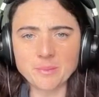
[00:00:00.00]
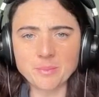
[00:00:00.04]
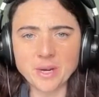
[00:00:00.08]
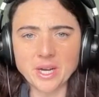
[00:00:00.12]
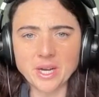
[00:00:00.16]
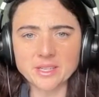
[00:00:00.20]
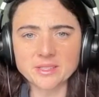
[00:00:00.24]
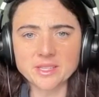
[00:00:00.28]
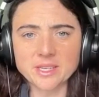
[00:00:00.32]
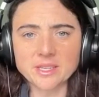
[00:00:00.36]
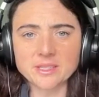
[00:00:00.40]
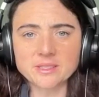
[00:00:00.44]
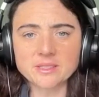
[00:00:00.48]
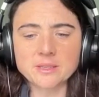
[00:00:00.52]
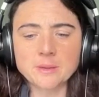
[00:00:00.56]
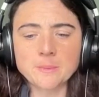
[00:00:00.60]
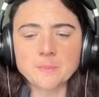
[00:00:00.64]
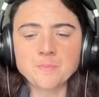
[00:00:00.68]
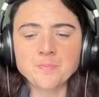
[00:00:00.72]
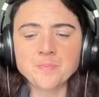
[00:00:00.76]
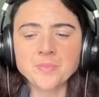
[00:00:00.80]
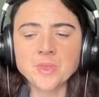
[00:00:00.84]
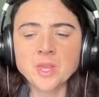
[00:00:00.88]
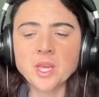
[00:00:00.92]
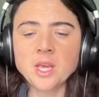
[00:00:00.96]
process.
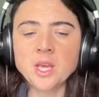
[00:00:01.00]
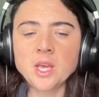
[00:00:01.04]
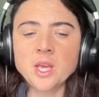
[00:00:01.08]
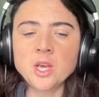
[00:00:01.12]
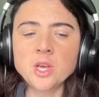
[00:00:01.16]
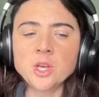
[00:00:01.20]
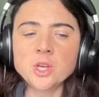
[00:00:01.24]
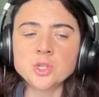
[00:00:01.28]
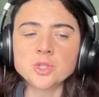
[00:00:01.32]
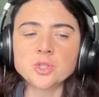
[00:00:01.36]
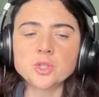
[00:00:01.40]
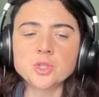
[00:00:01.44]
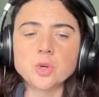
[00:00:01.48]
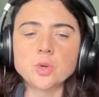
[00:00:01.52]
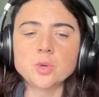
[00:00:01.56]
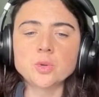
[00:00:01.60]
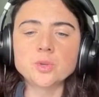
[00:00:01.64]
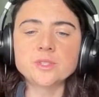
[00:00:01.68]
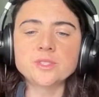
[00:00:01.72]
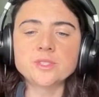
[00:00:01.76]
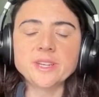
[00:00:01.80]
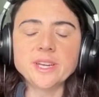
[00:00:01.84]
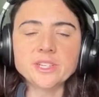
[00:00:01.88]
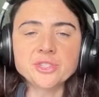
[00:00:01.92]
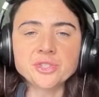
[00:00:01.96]
So
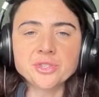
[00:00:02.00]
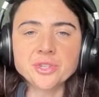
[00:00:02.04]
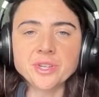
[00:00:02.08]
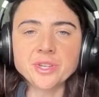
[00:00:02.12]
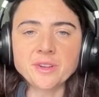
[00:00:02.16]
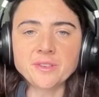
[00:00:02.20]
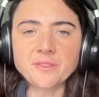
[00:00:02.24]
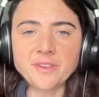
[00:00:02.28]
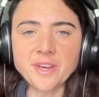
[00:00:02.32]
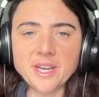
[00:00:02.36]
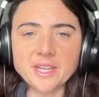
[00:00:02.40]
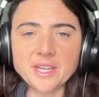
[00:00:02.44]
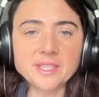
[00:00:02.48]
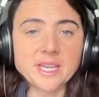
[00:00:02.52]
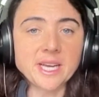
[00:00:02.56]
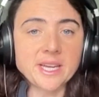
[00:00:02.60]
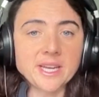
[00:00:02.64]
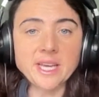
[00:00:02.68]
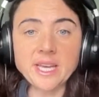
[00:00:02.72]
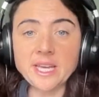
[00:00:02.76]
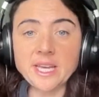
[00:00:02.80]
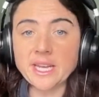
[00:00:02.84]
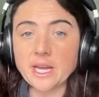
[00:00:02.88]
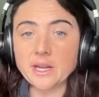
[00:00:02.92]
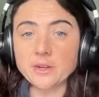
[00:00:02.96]
saturated fats kind
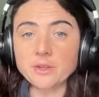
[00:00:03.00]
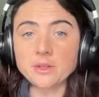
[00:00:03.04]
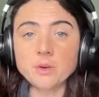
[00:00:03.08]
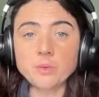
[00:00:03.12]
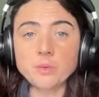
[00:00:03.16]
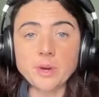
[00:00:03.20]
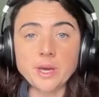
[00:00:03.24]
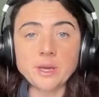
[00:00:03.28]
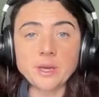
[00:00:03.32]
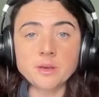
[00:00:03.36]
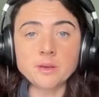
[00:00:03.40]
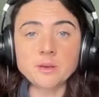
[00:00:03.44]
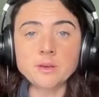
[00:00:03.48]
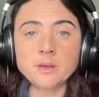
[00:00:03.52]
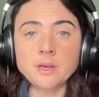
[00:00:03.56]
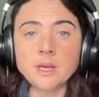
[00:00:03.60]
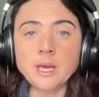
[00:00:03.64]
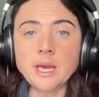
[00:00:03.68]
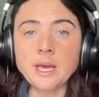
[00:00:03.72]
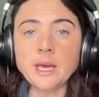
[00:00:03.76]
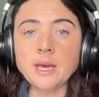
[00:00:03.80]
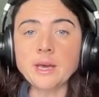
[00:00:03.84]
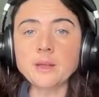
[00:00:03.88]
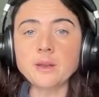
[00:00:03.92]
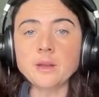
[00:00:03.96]
of get out of the way,
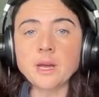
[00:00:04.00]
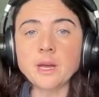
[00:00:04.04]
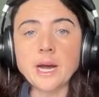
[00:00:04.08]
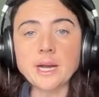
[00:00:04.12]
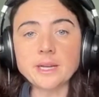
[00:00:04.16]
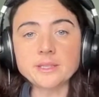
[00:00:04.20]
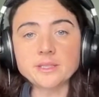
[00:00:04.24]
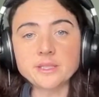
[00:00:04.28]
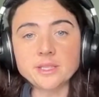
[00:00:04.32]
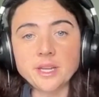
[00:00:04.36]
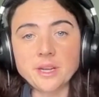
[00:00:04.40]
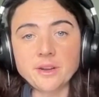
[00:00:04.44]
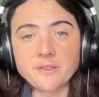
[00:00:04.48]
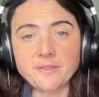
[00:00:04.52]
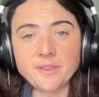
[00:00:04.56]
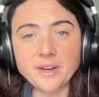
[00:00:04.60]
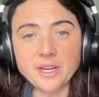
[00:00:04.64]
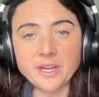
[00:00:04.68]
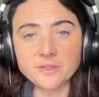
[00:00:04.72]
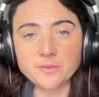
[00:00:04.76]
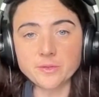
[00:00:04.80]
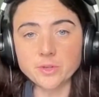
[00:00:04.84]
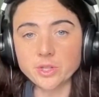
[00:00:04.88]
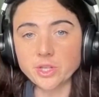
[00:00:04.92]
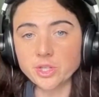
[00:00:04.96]
and oxidative
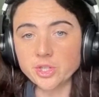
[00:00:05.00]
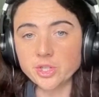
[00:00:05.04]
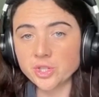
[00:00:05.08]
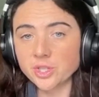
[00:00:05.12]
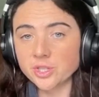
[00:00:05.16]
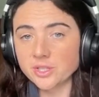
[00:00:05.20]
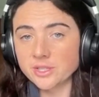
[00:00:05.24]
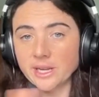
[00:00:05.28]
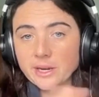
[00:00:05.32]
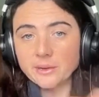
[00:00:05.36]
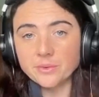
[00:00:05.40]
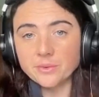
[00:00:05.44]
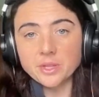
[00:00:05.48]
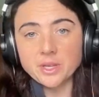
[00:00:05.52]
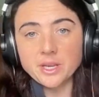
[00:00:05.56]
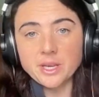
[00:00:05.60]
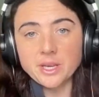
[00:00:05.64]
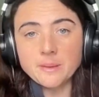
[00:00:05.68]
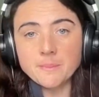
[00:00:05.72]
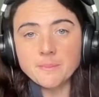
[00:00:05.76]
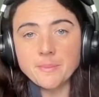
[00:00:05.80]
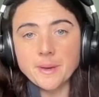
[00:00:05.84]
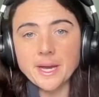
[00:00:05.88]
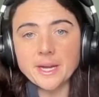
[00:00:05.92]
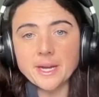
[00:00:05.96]
phosphorylation is not really
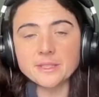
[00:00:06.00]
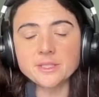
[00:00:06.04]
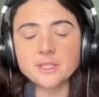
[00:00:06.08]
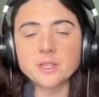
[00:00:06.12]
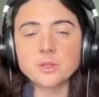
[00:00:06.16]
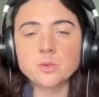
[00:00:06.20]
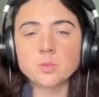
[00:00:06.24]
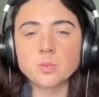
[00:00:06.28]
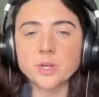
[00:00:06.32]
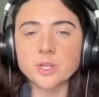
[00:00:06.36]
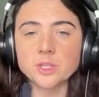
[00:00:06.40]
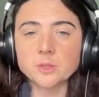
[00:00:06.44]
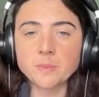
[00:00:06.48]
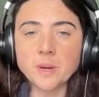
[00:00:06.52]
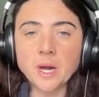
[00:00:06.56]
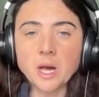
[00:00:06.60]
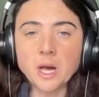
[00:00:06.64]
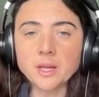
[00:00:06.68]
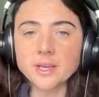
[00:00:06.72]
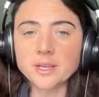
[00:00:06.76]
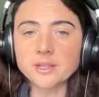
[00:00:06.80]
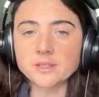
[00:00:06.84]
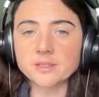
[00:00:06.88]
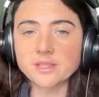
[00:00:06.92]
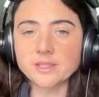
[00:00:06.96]
impacted, whereas
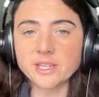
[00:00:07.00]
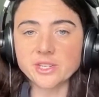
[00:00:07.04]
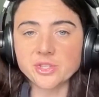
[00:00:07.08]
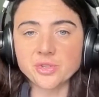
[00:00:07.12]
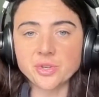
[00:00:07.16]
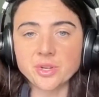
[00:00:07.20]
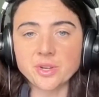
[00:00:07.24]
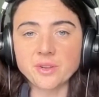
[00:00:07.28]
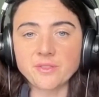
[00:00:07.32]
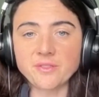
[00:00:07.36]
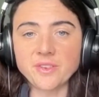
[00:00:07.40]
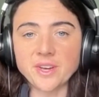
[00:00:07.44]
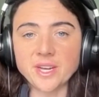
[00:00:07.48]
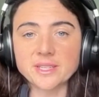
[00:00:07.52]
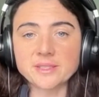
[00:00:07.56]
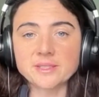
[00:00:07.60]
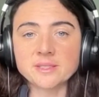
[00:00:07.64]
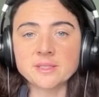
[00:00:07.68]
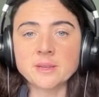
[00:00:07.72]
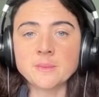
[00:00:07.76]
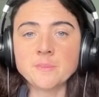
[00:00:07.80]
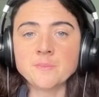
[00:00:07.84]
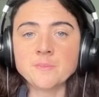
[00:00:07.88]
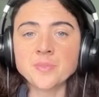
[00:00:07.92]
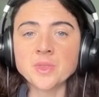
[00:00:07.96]
polyunsaturated
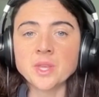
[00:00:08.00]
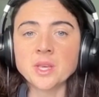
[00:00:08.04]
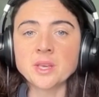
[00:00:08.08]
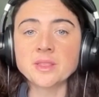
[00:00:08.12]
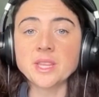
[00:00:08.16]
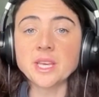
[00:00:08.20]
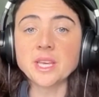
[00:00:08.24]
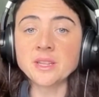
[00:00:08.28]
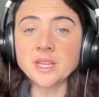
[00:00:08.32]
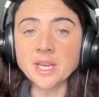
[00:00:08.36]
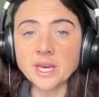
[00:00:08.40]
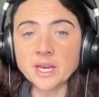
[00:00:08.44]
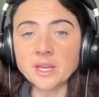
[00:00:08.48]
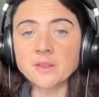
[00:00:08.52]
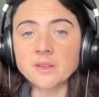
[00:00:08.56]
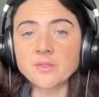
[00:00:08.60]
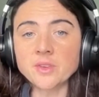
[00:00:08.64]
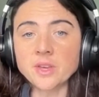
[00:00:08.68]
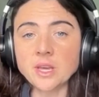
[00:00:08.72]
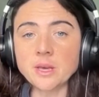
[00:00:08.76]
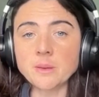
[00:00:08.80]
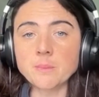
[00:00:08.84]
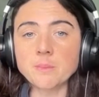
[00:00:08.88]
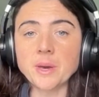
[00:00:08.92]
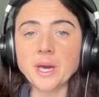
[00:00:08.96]
fats, they
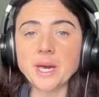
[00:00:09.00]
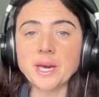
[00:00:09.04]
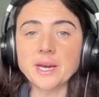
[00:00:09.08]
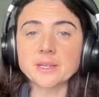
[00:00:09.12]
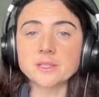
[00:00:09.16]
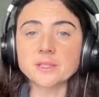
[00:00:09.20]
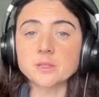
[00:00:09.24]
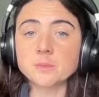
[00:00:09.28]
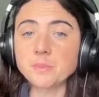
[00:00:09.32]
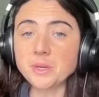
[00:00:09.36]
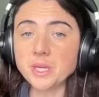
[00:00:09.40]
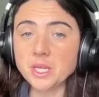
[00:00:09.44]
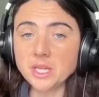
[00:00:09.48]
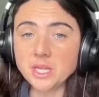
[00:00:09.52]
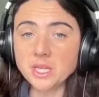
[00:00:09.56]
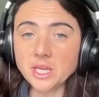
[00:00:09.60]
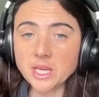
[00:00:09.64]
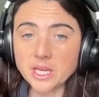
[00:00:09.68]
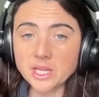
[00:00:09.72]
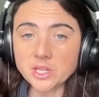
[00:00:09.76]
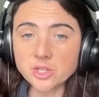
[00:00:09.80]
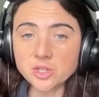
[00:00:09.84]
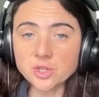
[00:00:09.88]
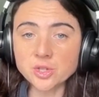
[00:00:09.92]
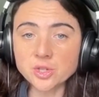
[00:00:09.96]
negatively impact
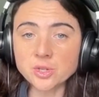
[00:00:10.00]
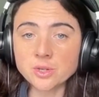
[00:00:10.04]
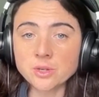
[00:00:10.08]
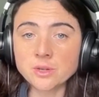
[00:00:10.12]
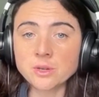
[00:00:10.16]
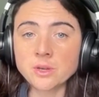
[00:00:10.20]
PDH